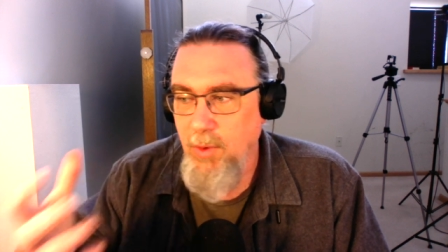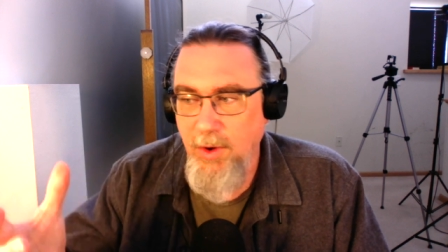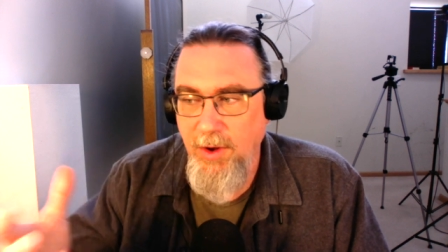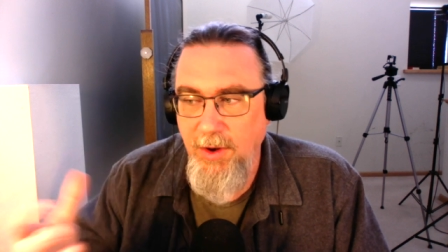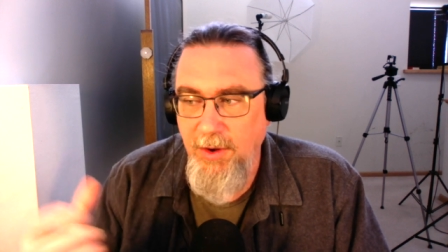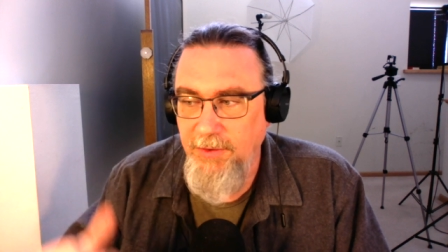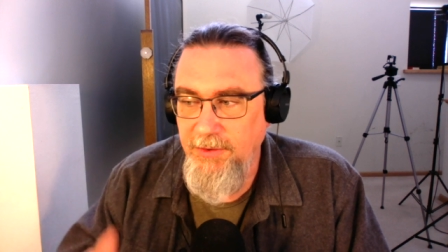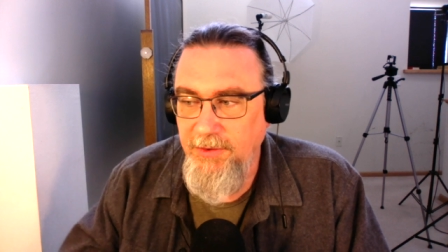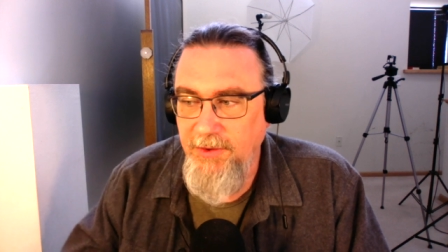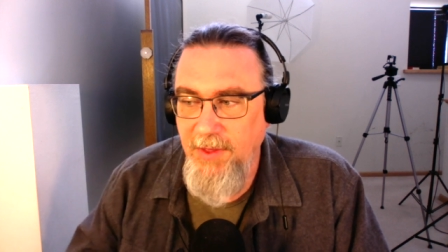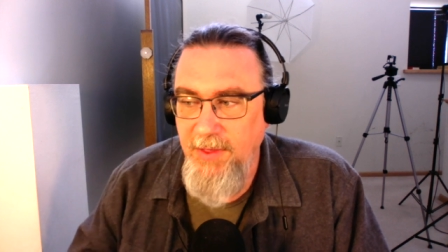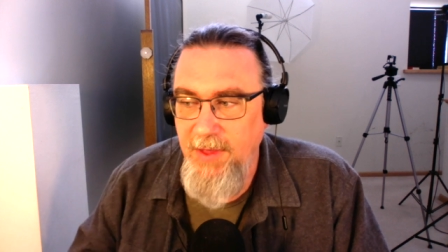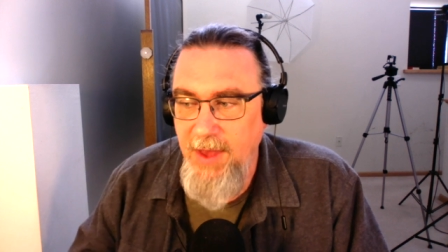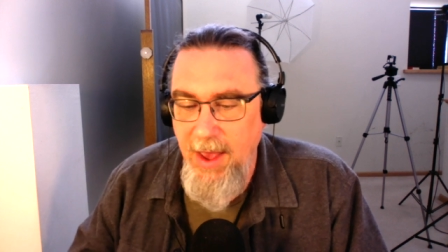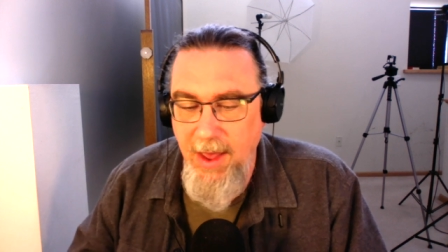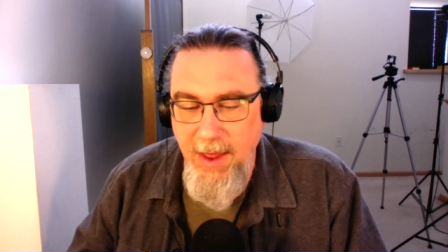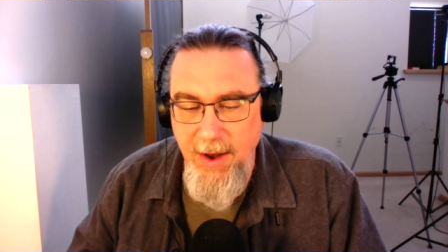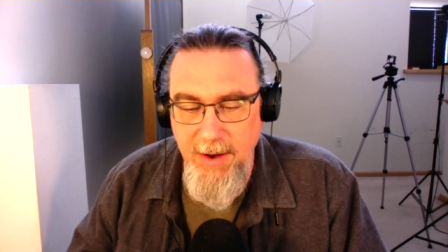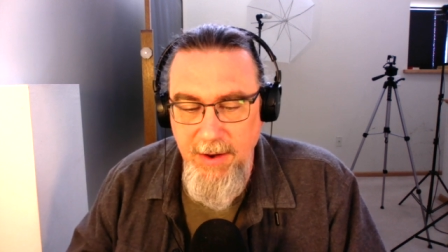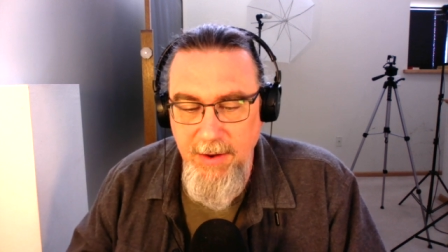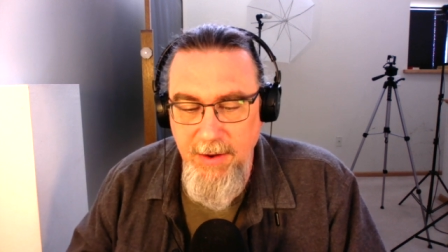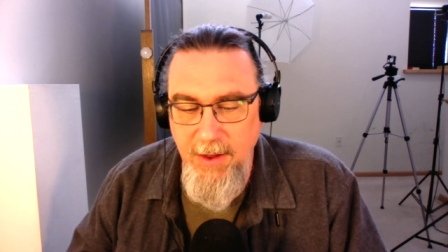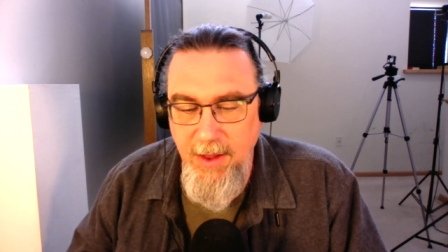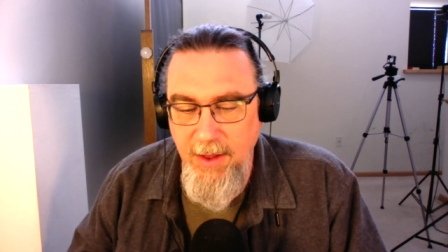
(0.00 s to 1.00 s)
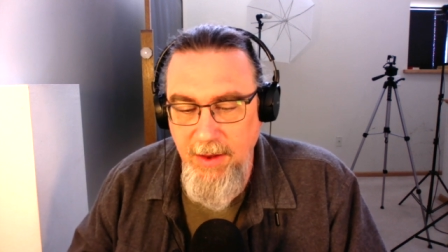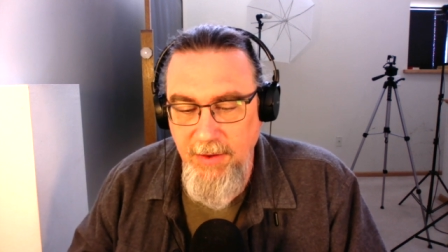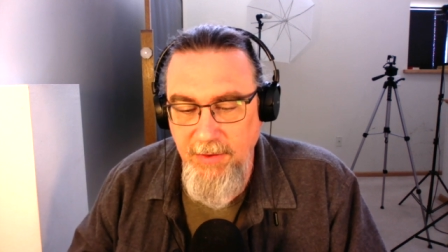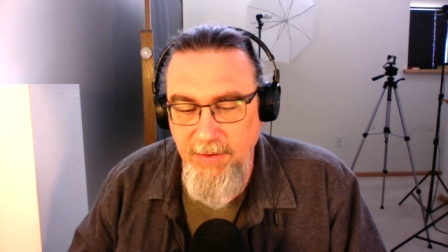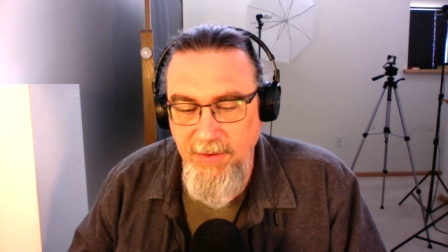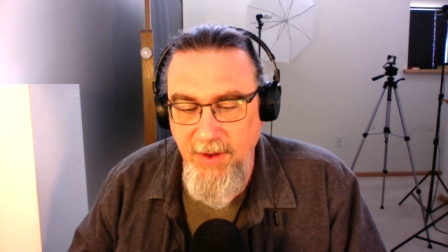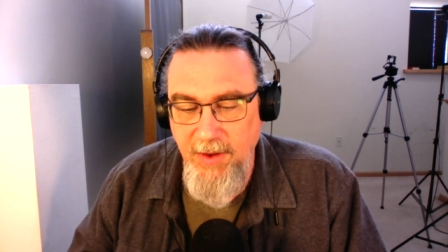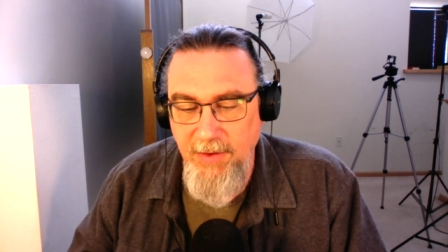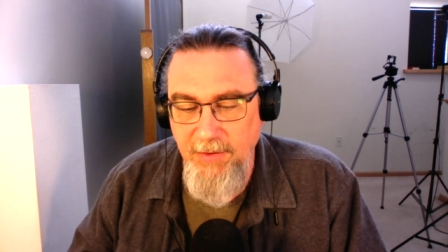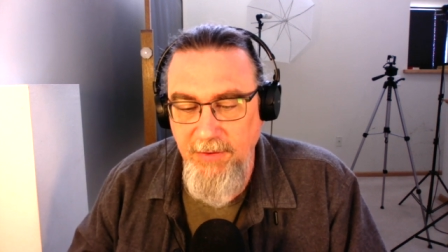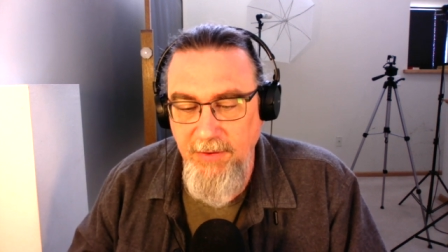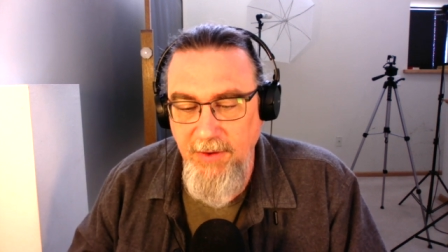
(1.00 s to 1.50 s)
going to see that
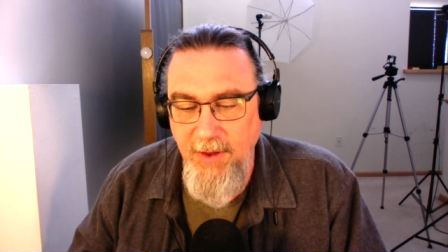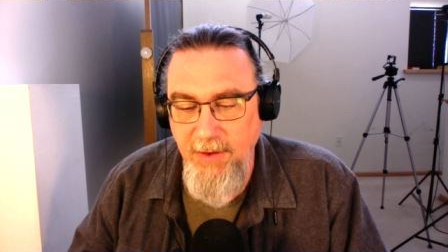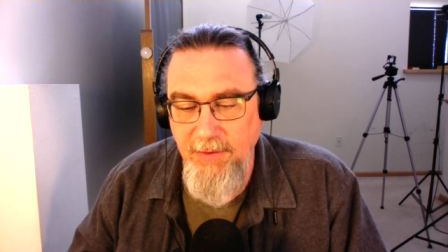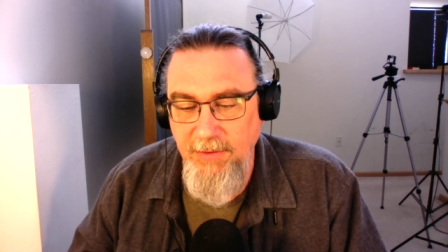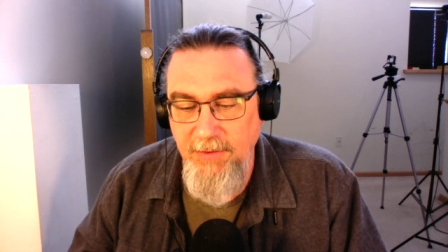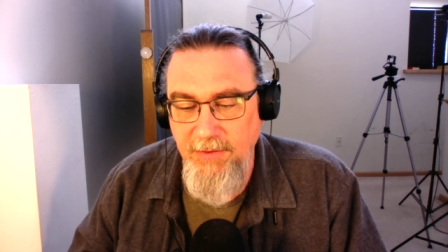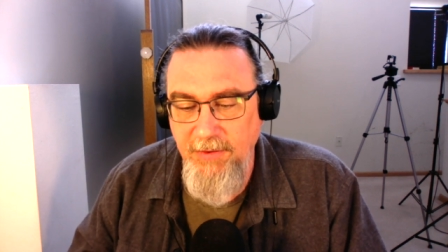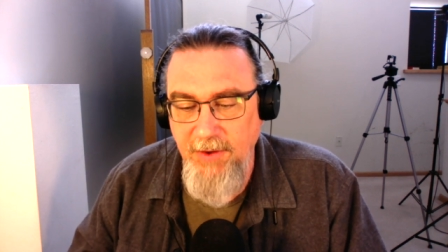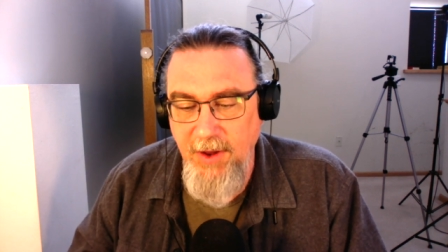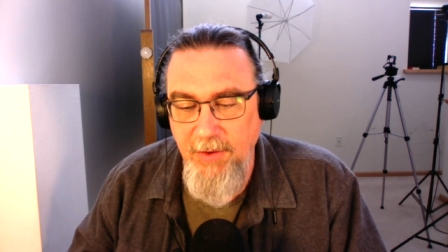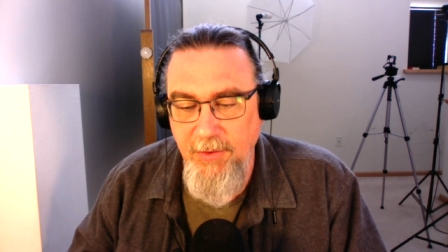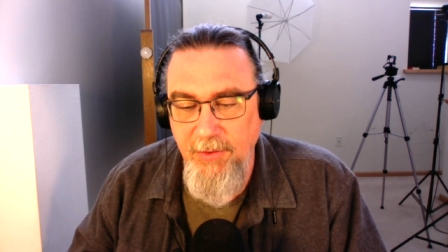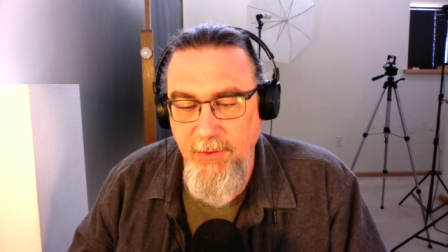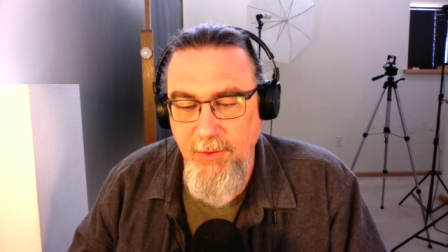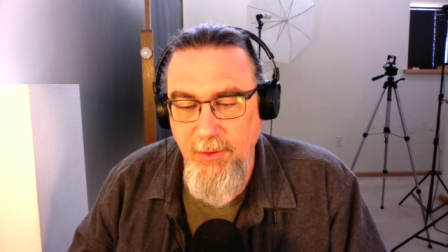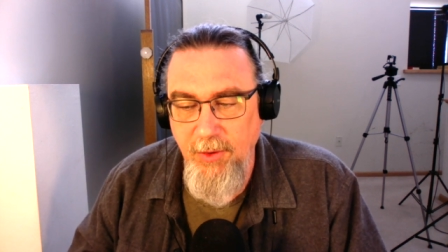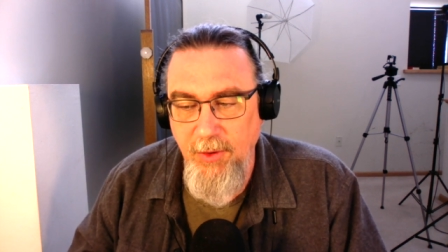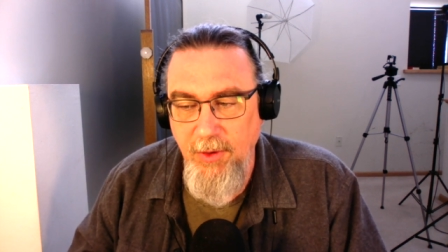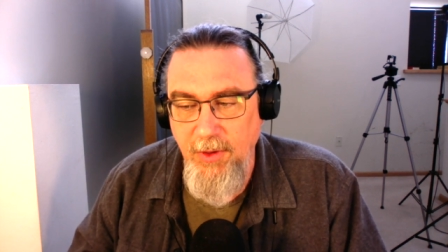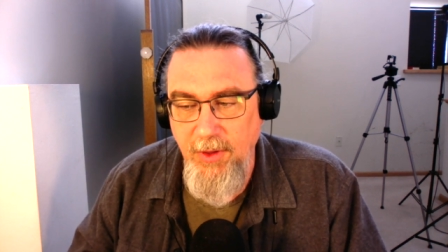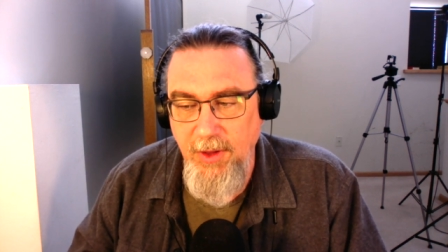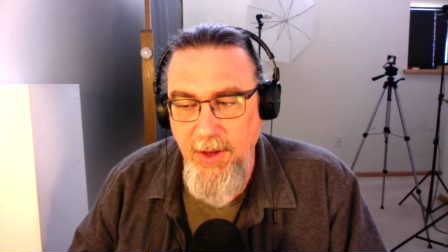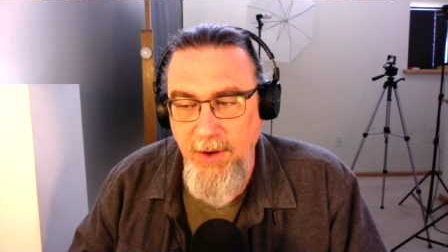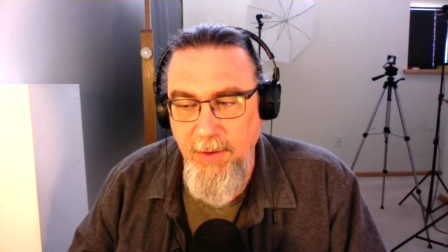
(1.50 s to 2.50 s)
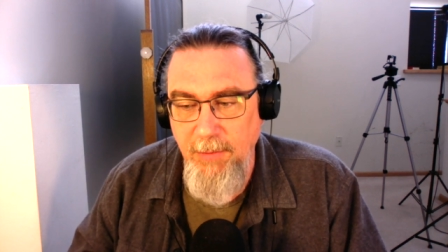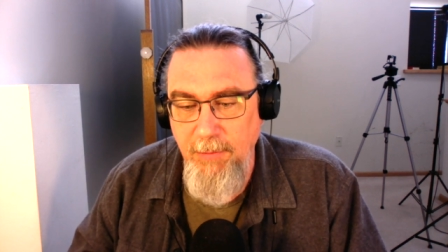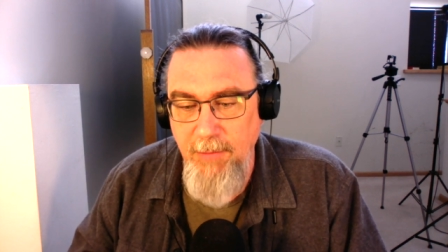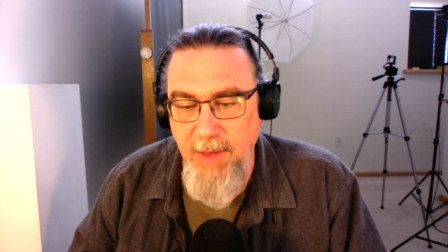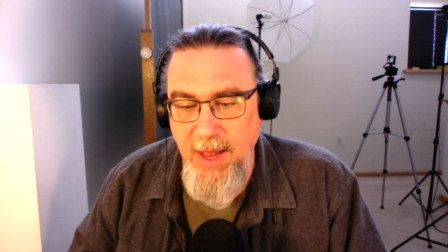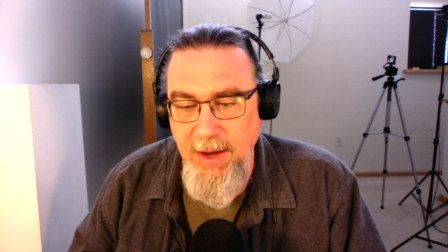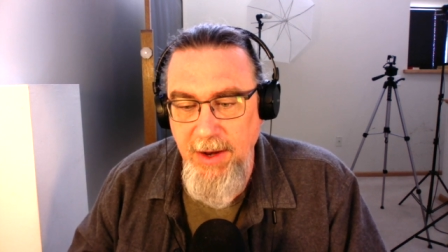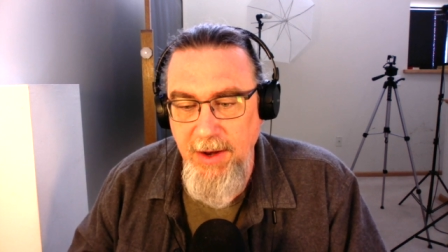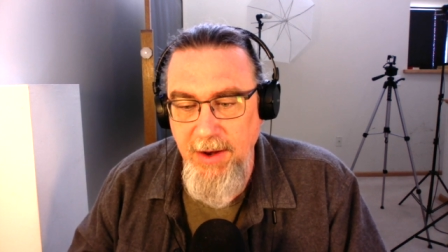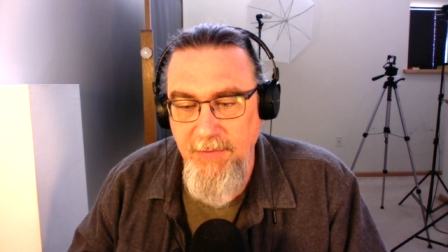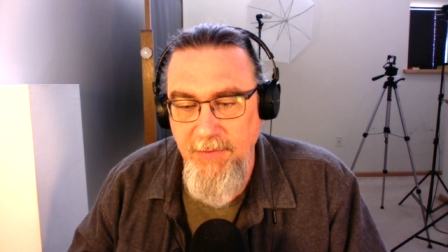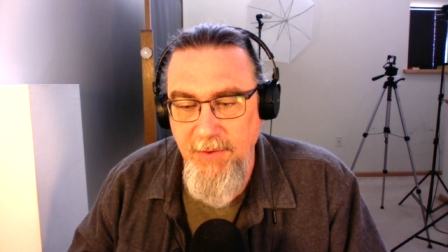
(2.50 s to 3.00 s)
as central in
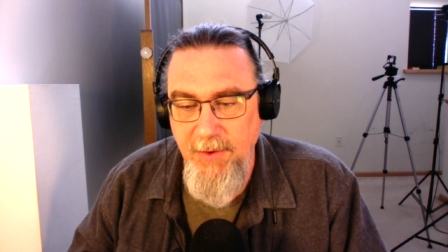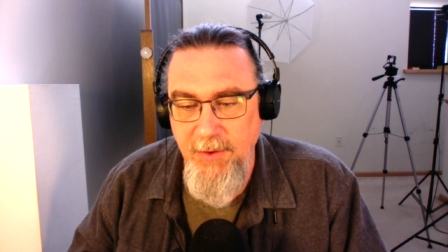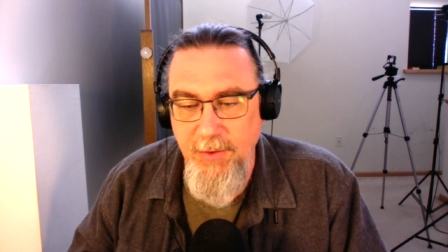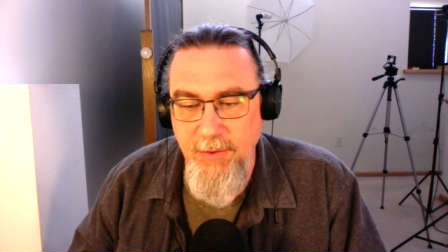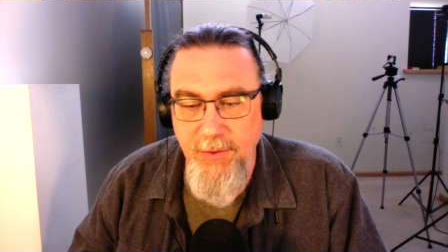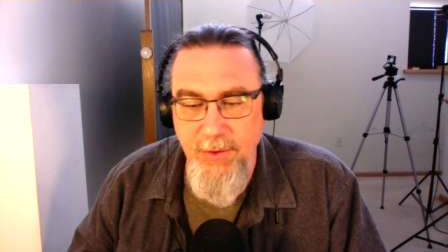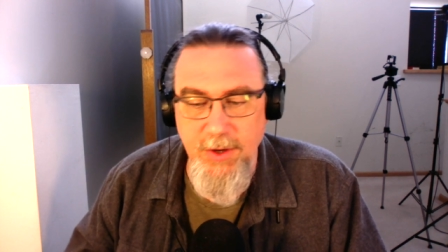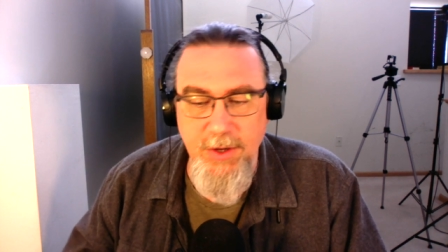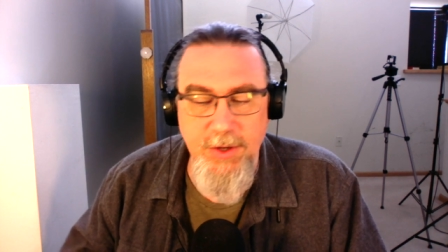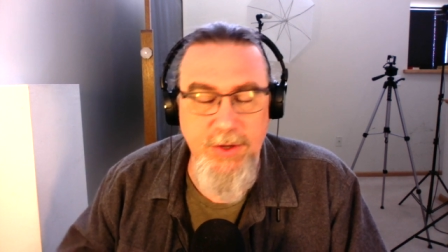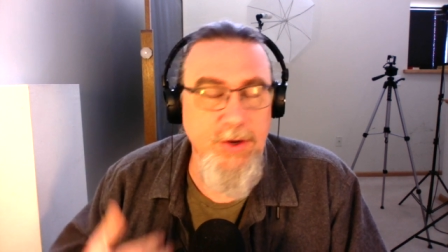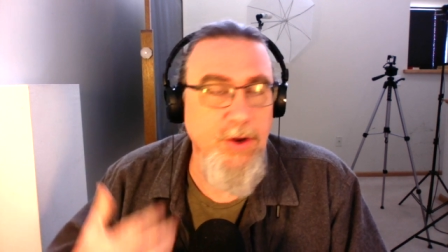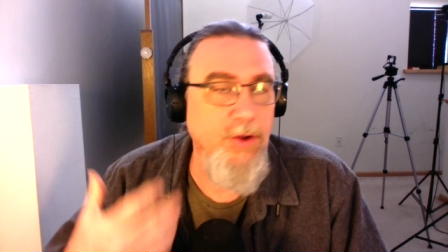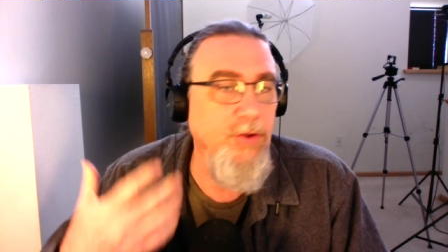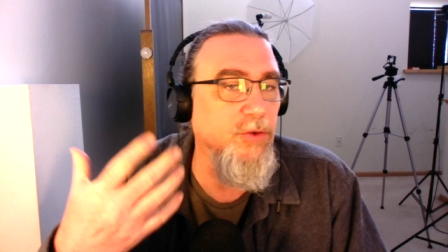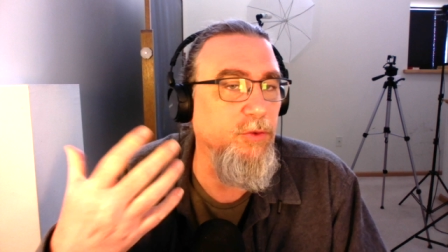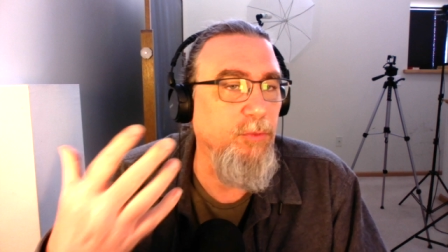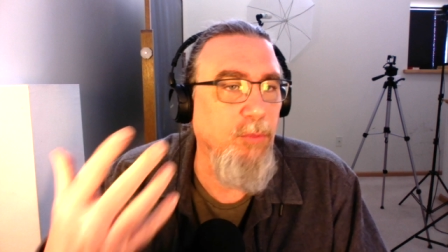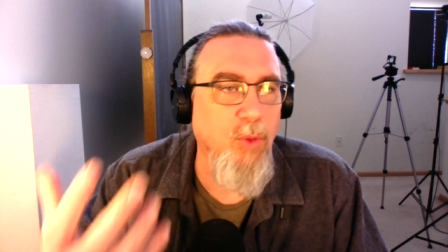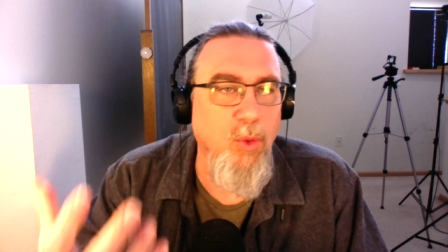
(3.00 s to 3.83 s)
many different traditions.